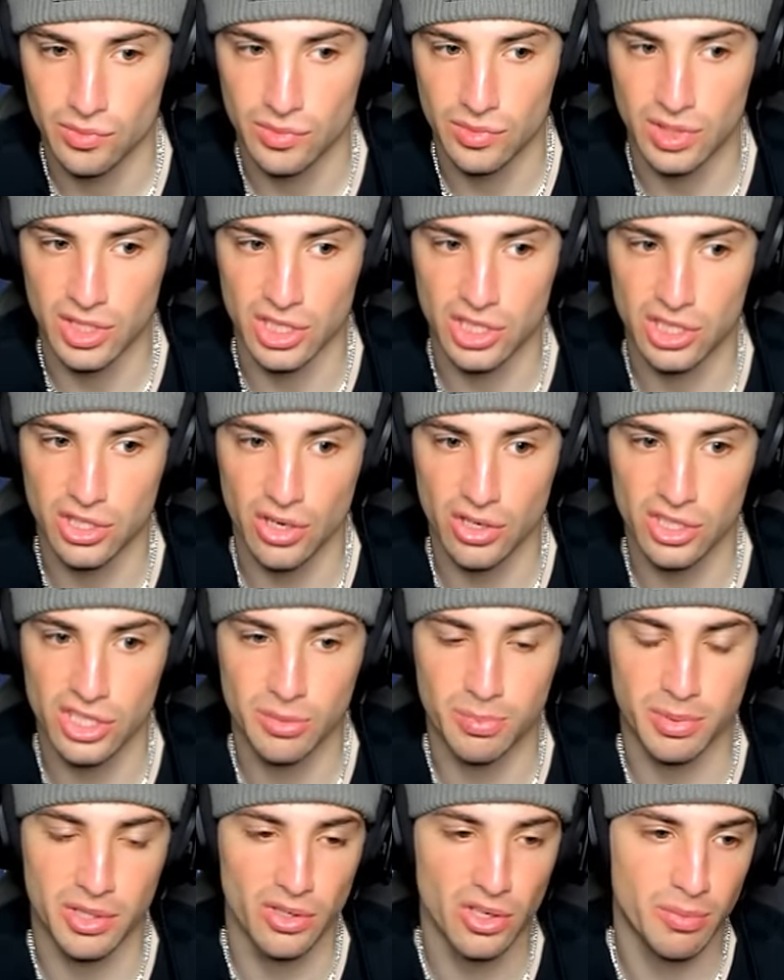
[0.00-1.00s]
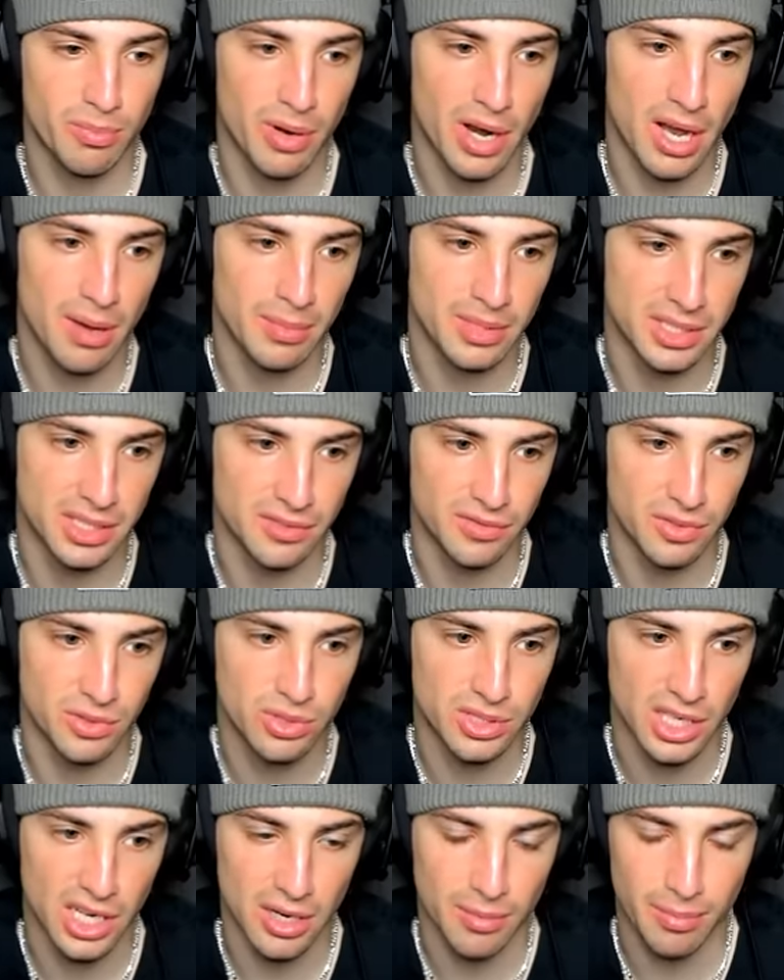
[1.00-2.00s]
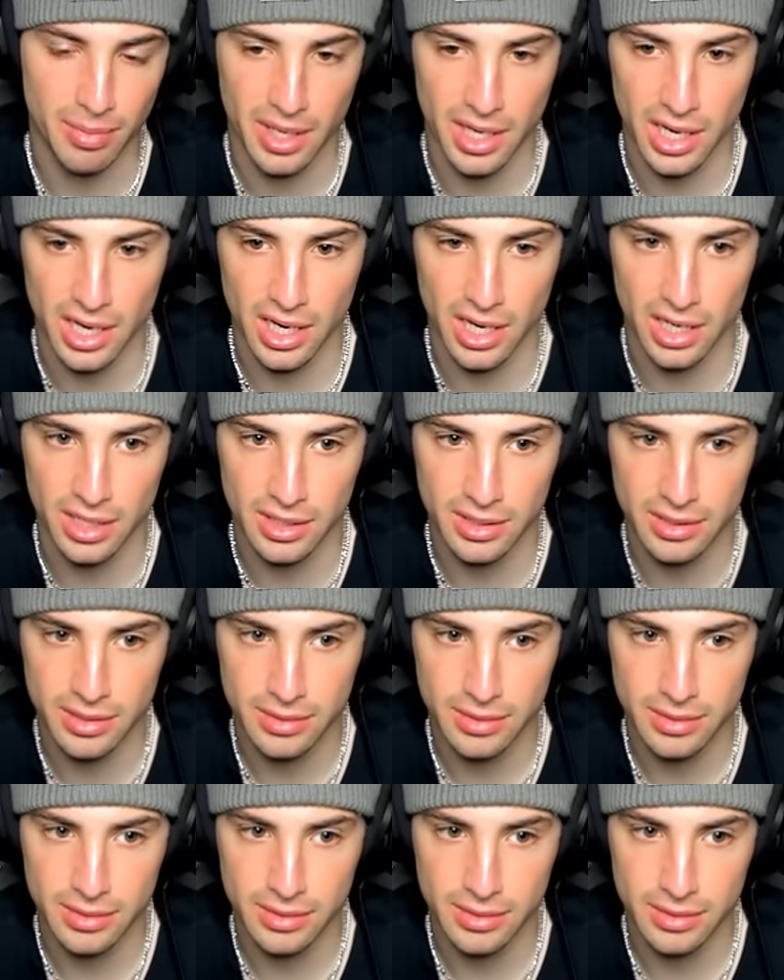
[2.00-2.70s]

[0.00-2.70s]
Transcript: Discharges. But the only problem is if you set up a... Uh,